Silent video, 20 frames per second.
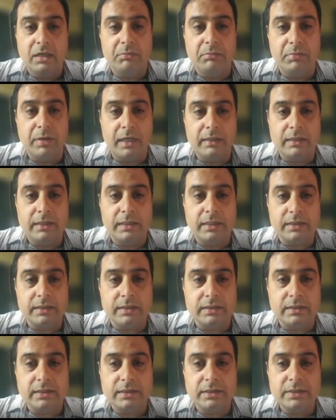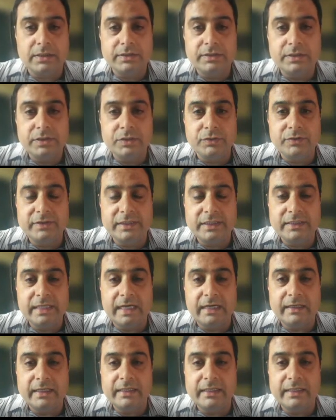But you see
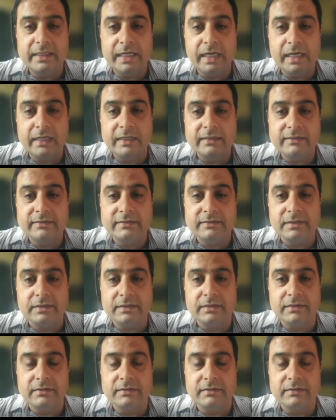that India is